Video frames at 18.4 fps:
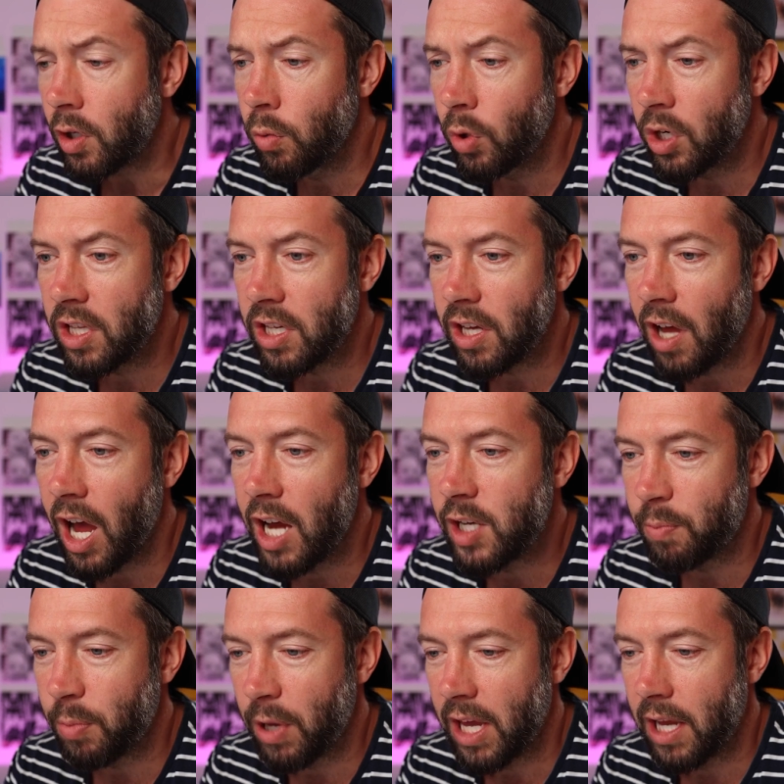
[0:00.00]
One of the
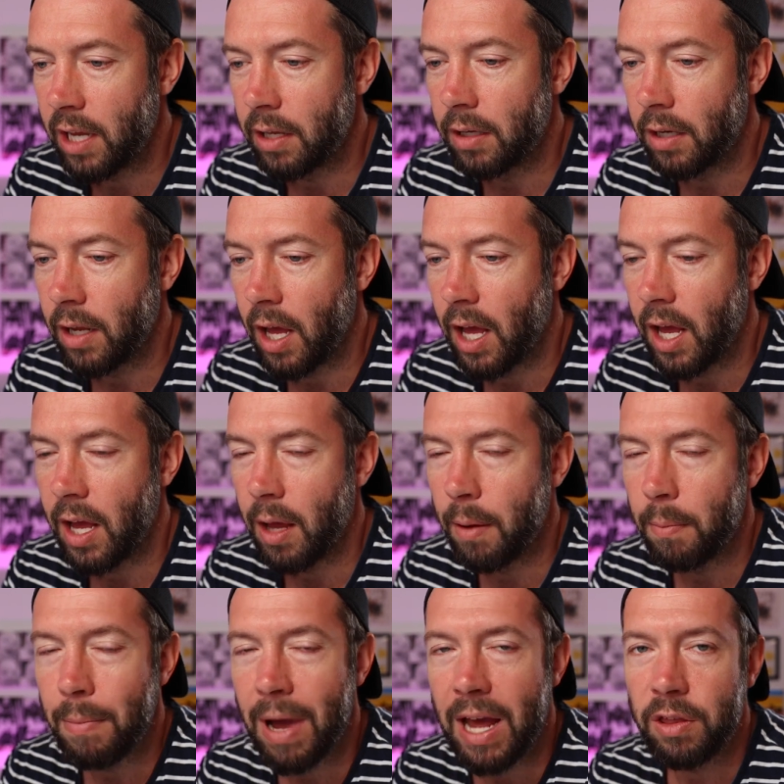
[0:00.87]
guys being
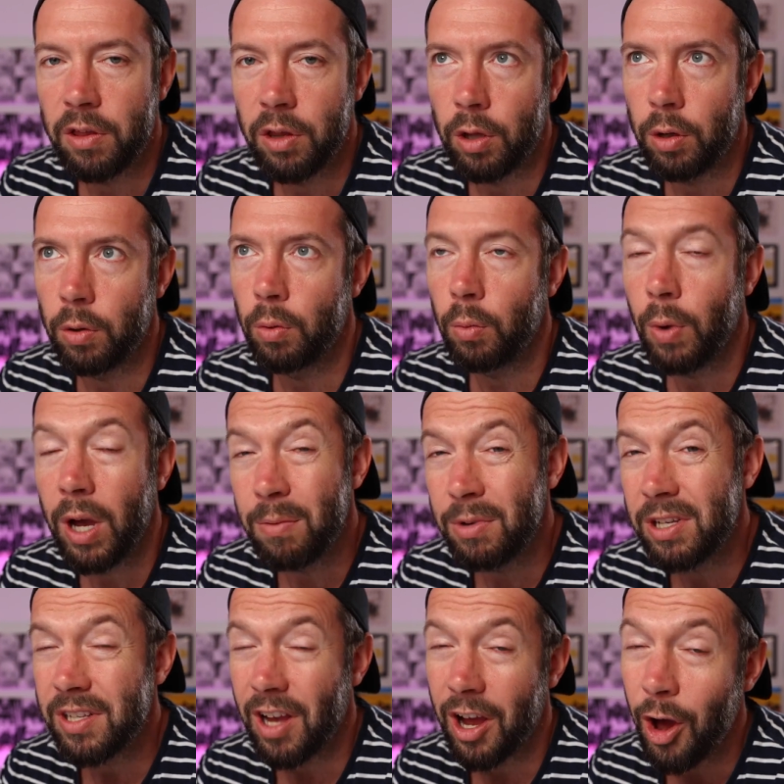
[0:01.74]
Matthew
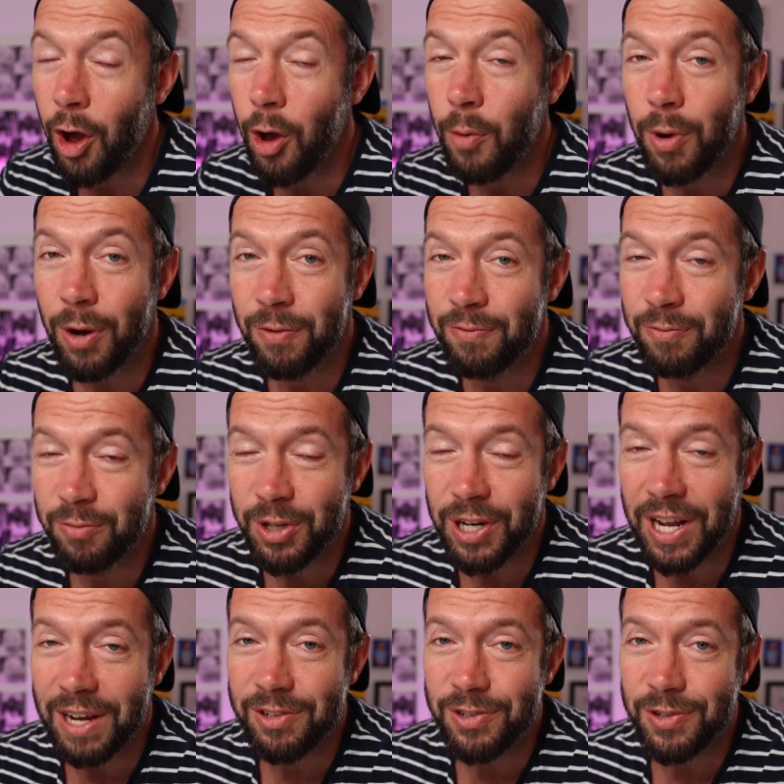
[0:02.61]
Weymouth. I hope I've
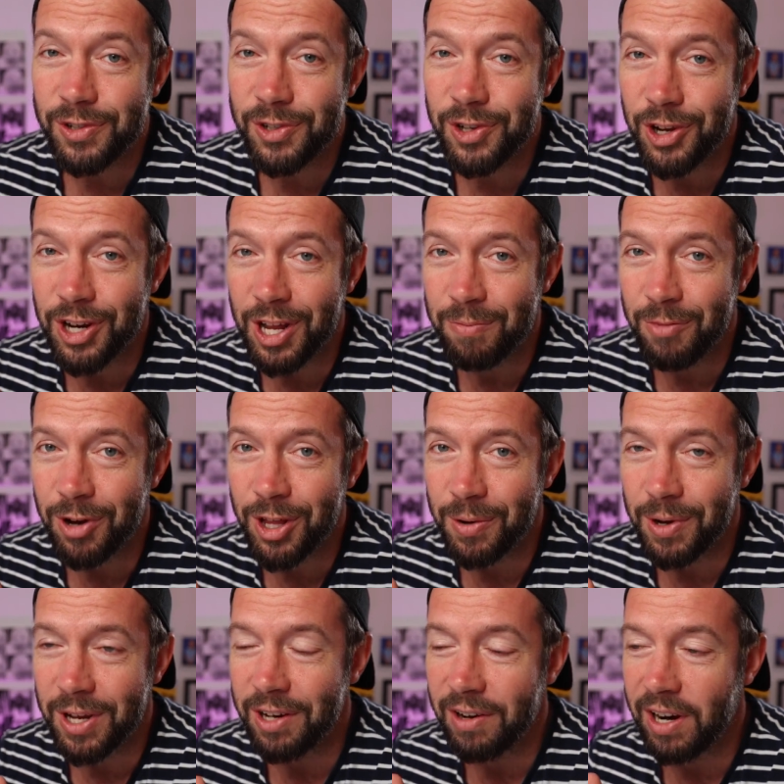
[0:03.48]
pronounced your surname, by
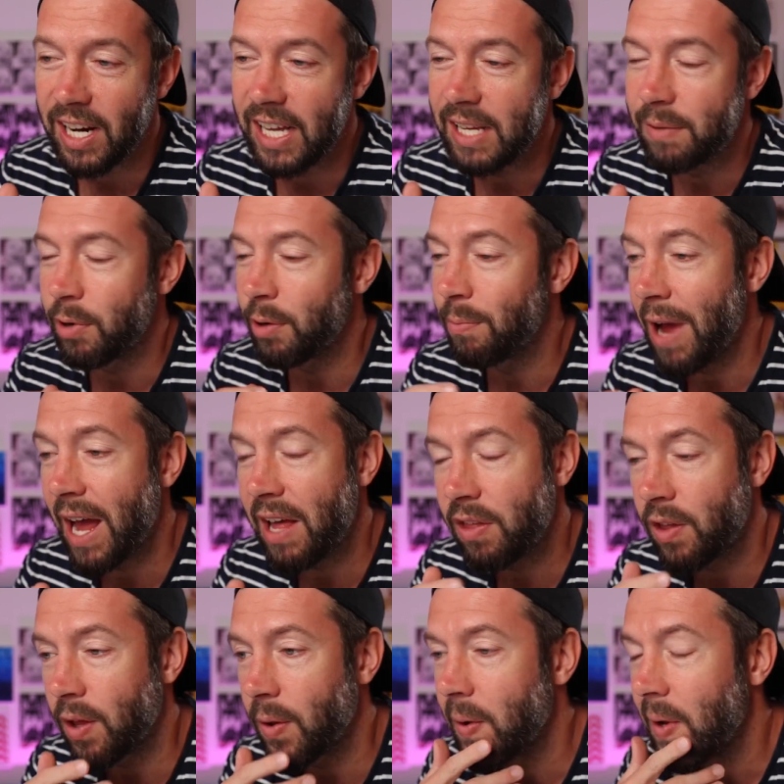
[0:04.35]
the way, correctly, but
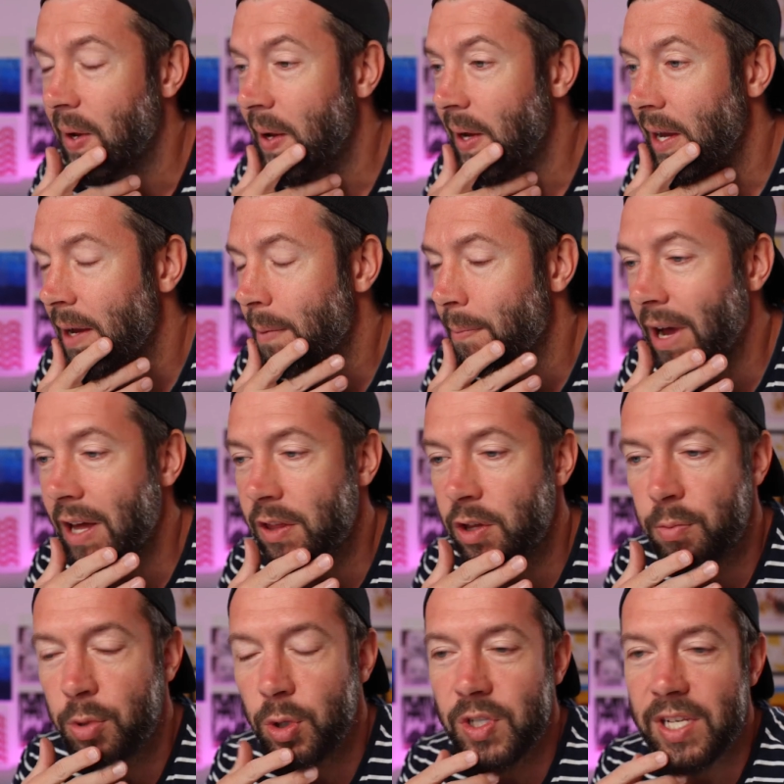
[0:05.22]
Matthew.
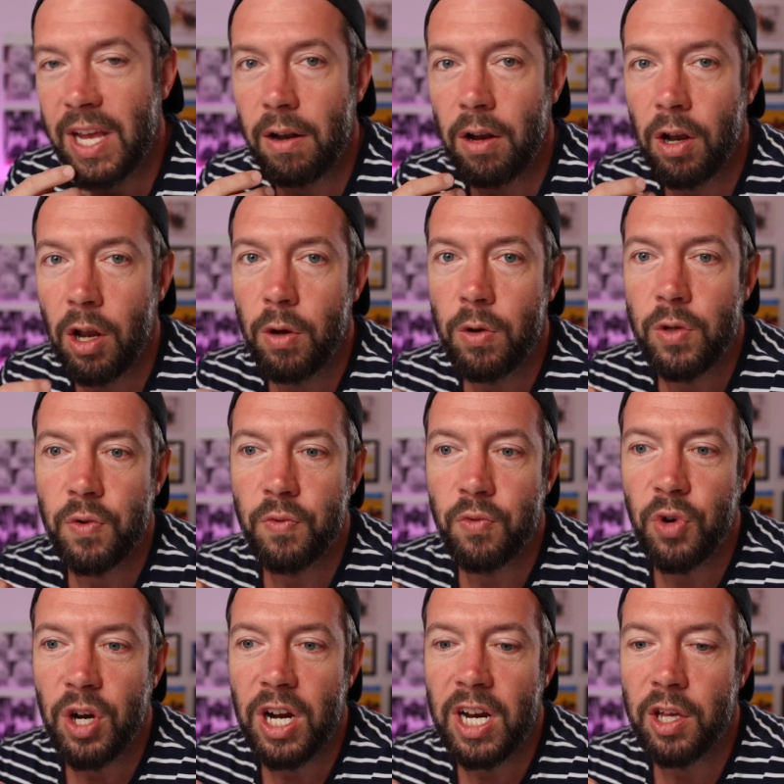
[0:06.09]
Matthew puts out loads
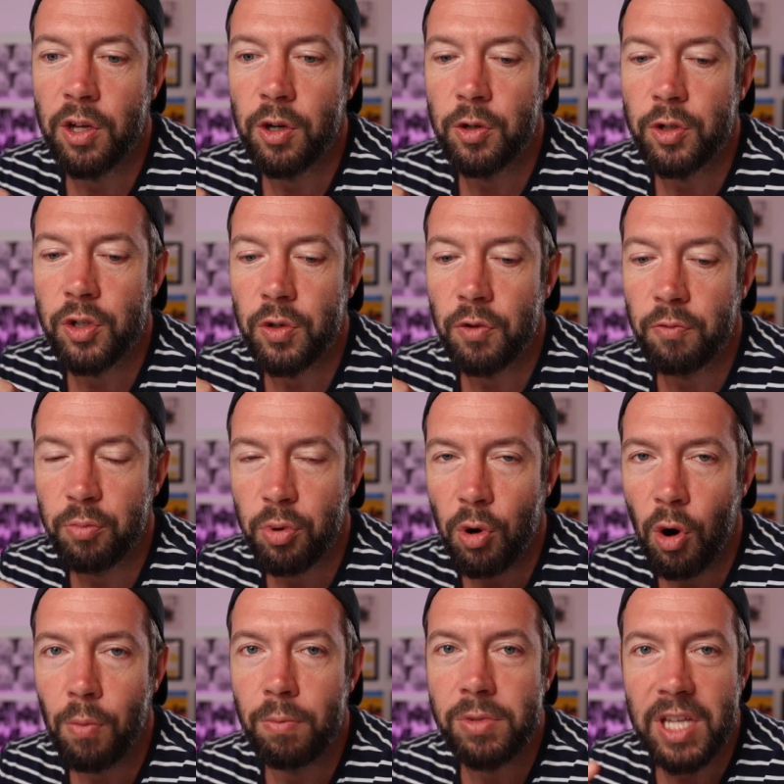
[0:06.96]
of really good
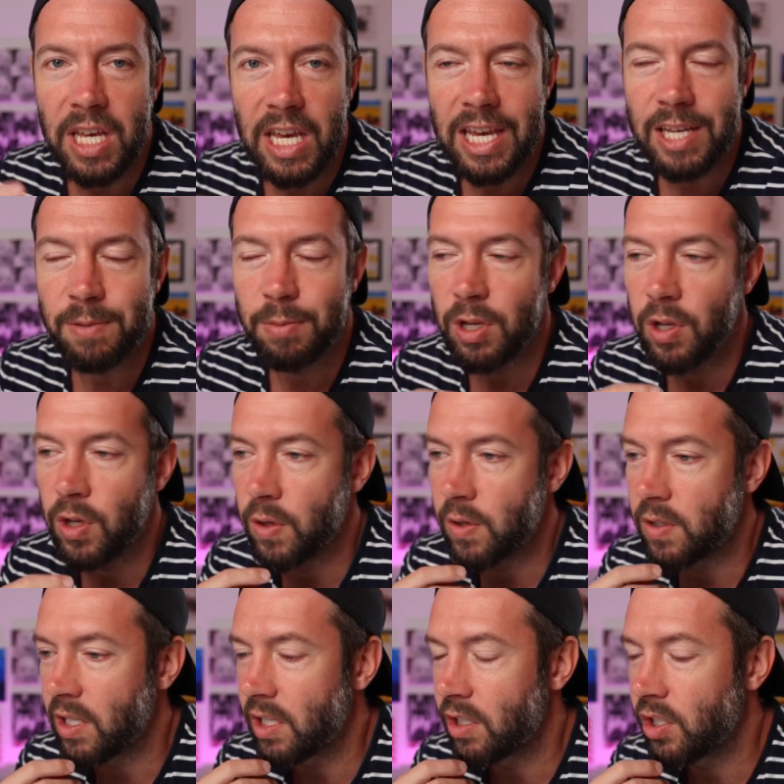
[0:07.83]
prompts that he's been
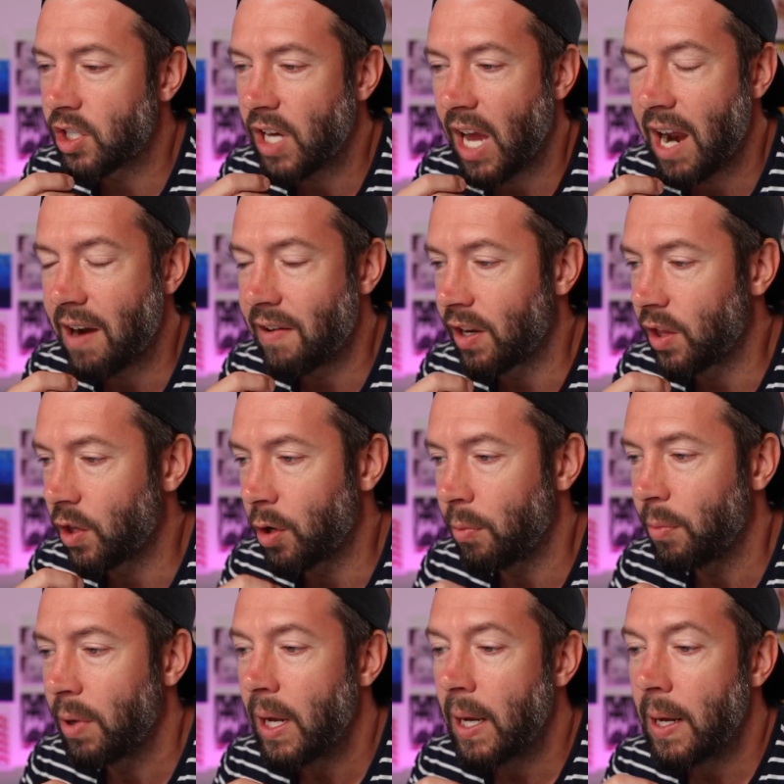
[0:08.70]
using, sharing
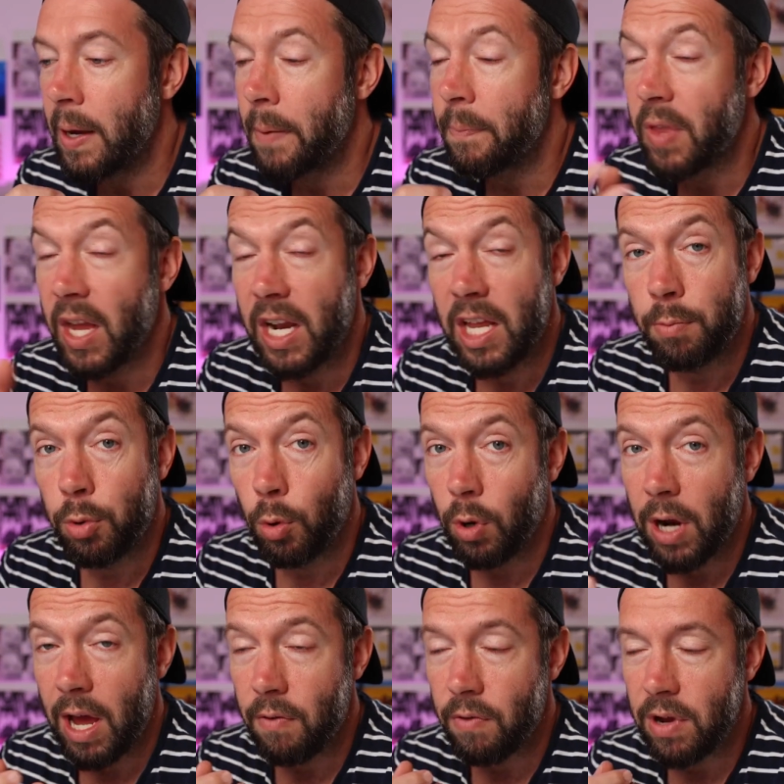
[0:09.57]
them. And he
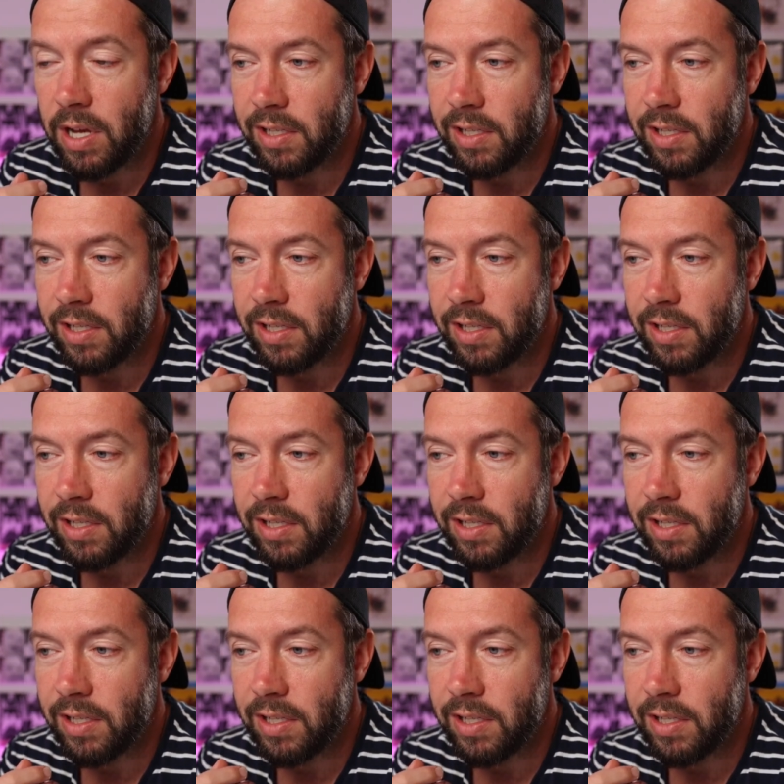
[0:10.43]
put one out